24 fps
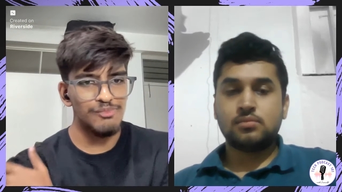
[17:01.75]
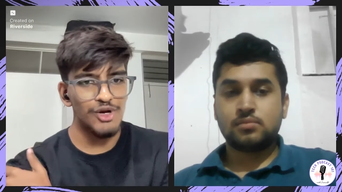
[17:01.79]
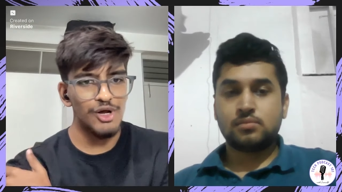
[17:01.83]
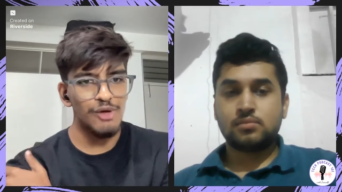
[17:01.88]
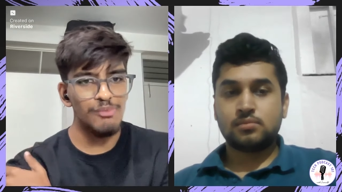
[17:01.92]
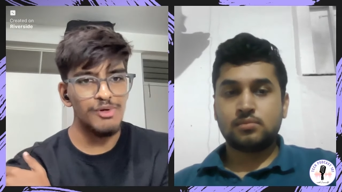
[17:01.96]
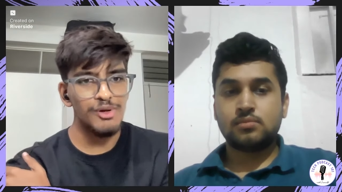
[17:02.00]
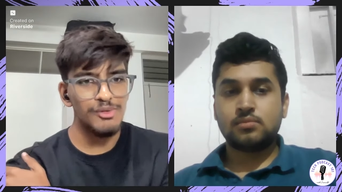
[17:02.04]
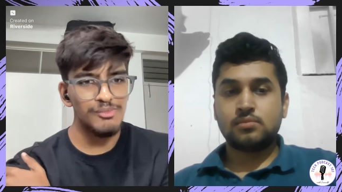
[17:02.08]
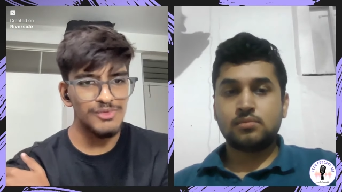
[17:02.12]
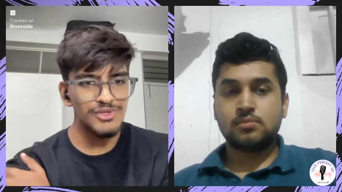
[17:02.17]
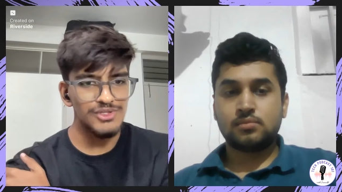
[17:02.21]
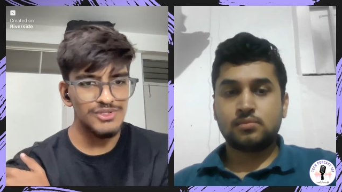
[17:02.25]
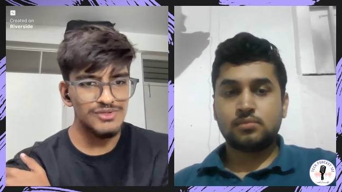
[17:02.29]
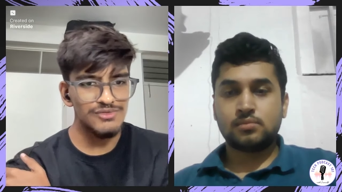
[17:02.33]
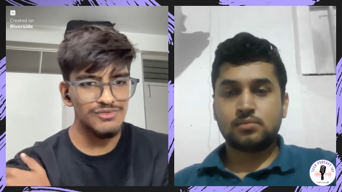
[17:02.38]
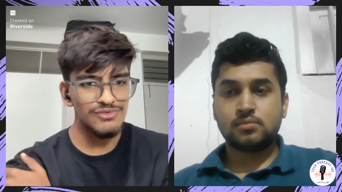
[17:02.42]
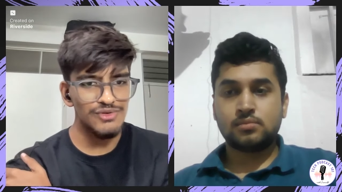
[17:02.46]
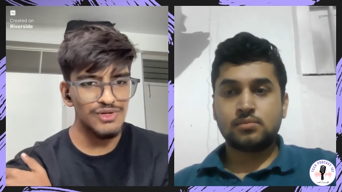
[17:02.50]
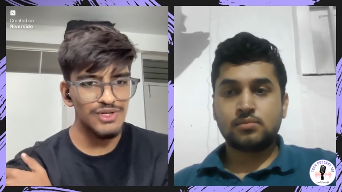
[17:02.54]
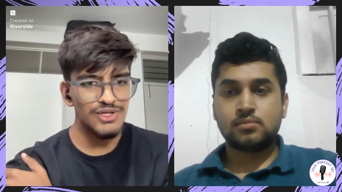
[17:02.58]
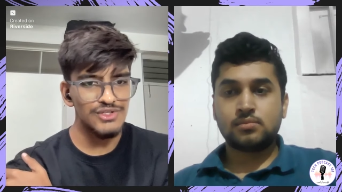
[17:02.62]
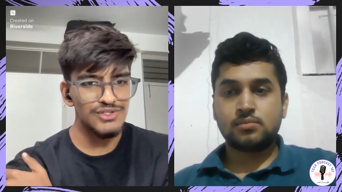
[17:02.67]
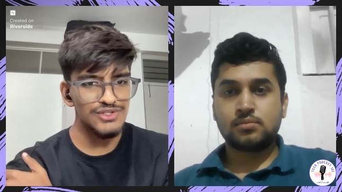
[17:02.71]
Speaker 1: problem is
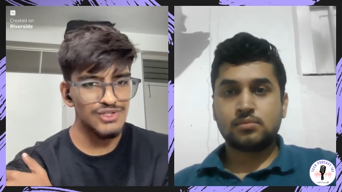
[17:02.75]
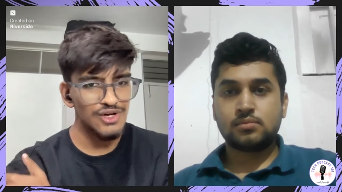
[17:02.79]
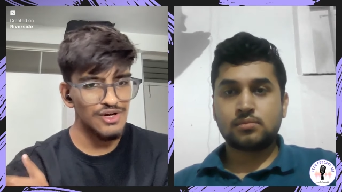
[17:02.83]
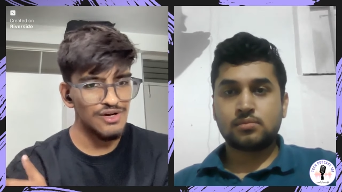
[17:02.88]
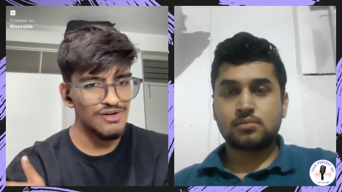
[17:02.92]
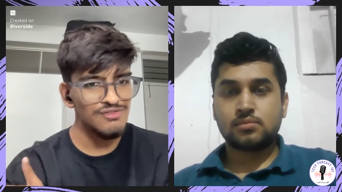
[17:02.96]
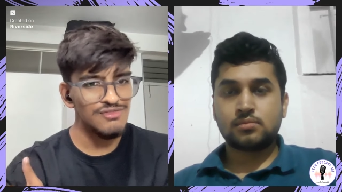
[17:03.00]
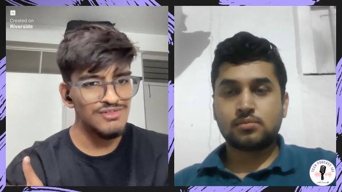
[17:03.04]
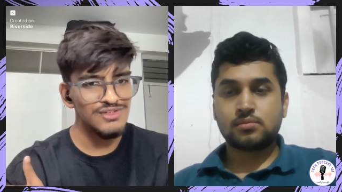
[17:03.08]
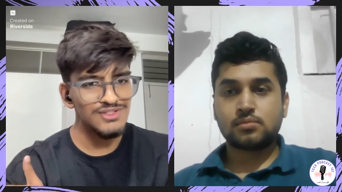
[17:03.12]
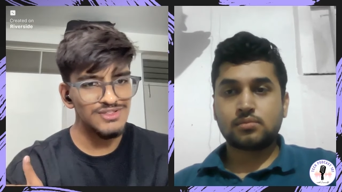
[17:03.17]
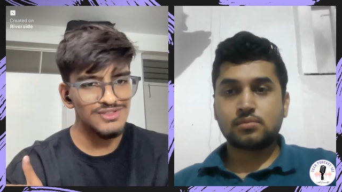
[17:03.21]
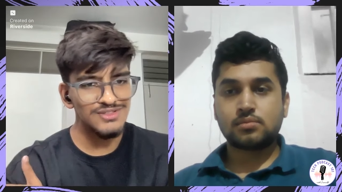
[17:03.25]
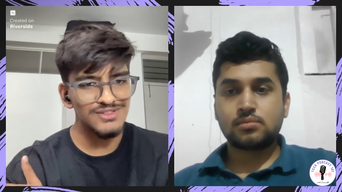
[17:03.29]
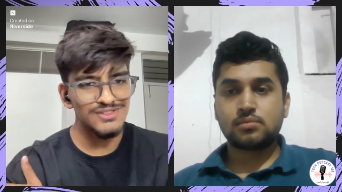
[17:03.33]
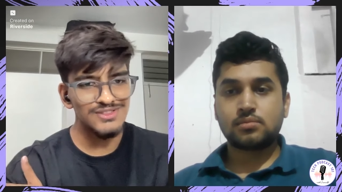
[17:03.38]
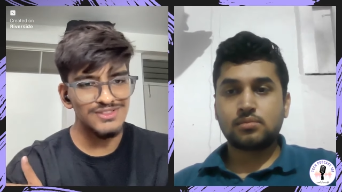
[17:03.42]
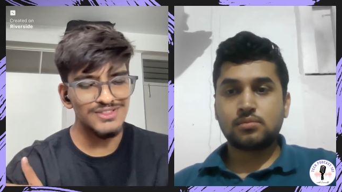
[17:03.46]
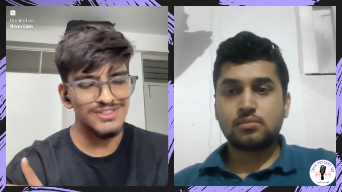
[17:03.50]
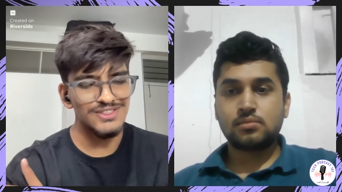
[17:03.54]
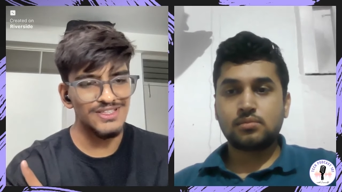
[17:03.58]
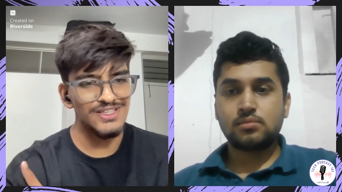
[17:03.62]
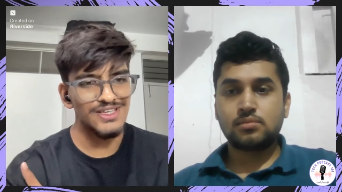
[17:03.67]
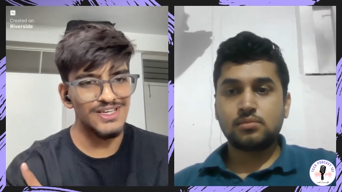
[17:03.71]
fully solved.
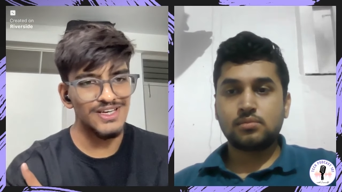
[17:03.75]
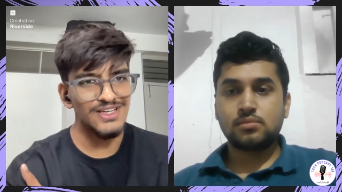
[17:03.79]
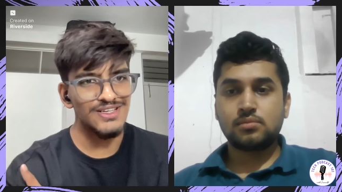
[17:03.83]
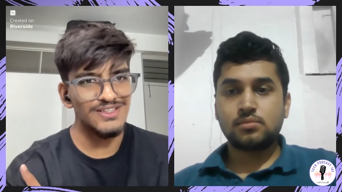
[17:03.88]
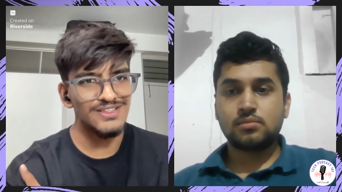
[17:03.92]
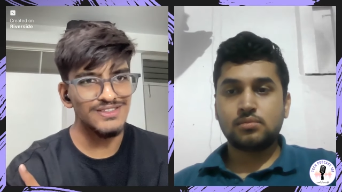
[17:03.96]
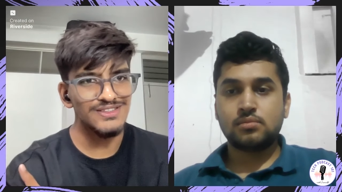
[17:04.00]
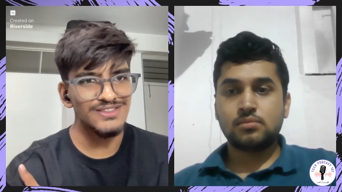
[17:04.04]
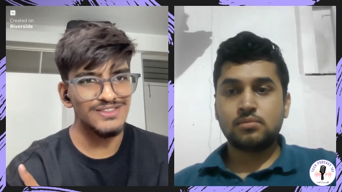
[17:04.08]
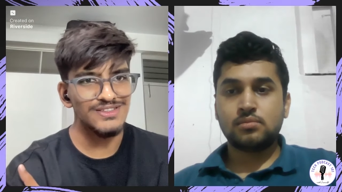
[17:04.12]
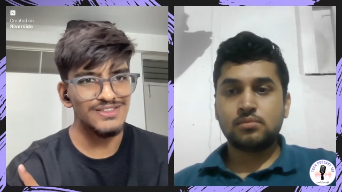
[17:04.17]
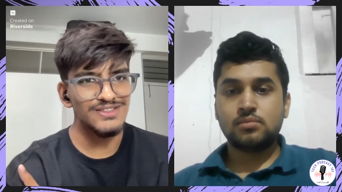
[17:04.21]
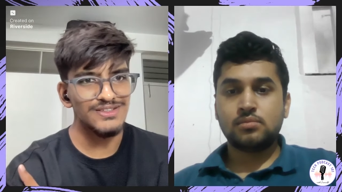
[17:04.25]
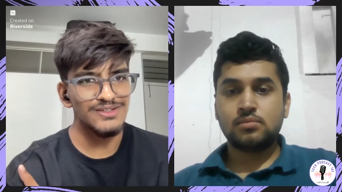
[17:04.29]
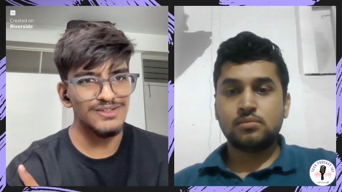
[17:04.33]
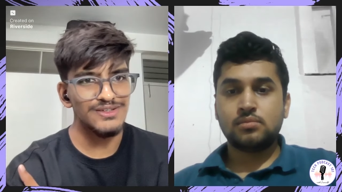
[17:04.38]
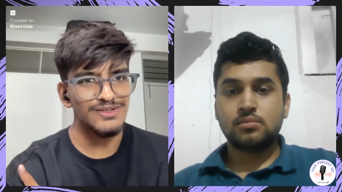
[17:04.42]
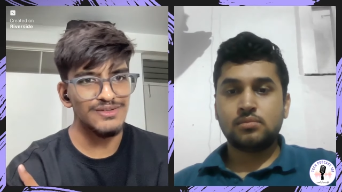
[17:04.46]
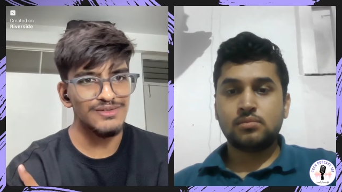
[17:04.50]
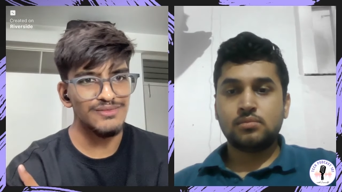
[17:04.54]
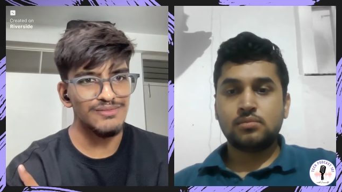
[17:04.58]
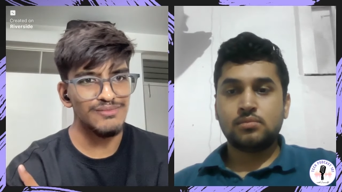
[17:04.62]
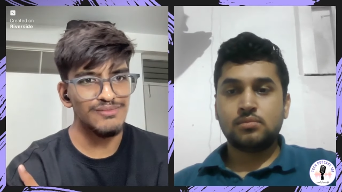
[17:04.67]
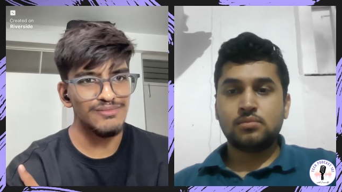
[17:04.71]
Yeah.
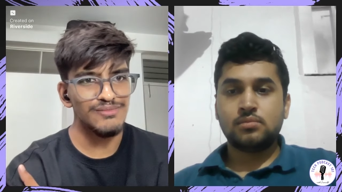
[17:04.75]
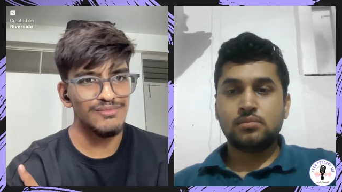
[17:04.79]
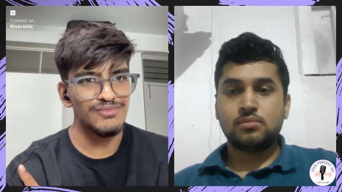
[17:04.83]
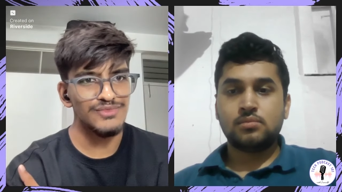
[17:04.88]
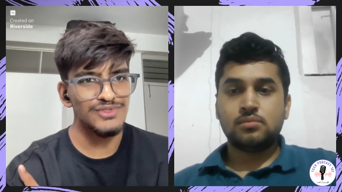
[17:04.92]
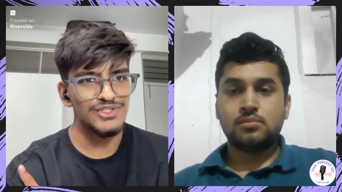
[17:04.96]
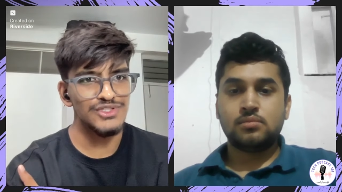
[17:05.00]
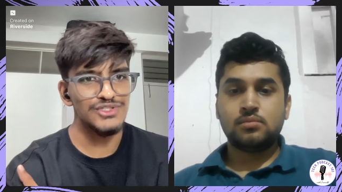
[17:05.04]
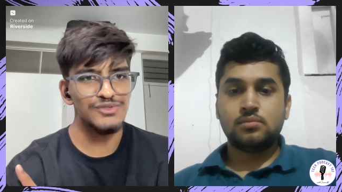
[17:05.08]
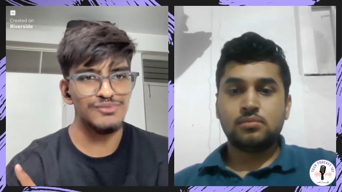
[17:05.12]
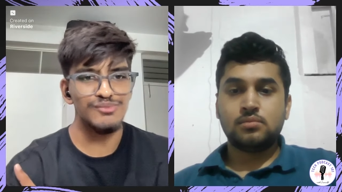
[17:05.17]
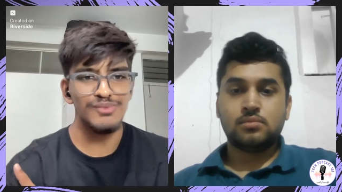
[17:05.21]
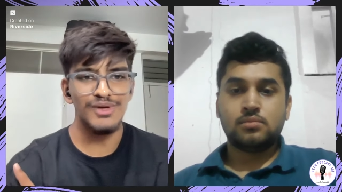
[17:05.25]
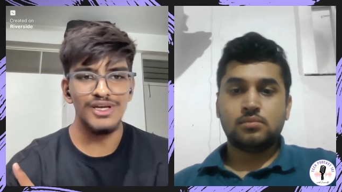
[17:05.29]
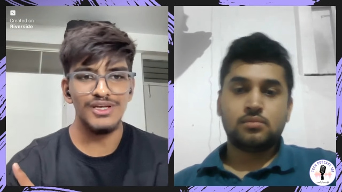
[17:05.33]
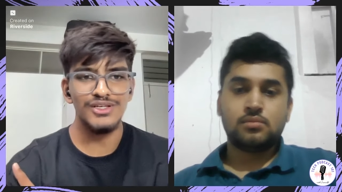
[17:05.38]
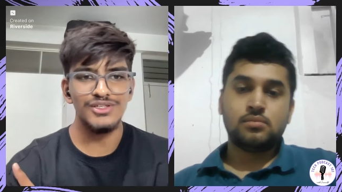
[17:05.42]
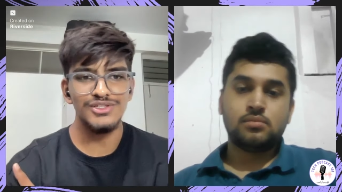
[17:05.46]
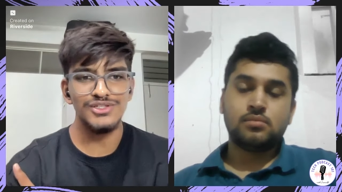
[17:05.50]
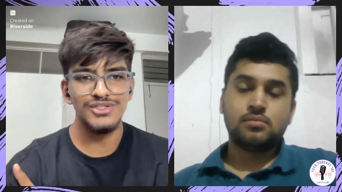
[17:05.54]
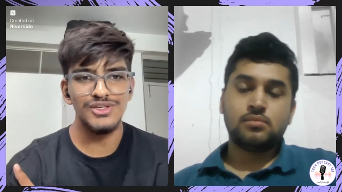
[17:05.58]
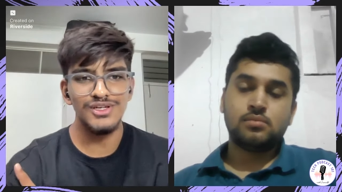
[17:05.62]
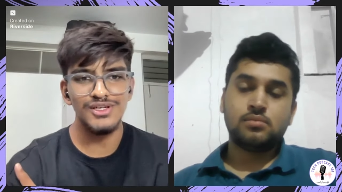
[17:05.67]
Just make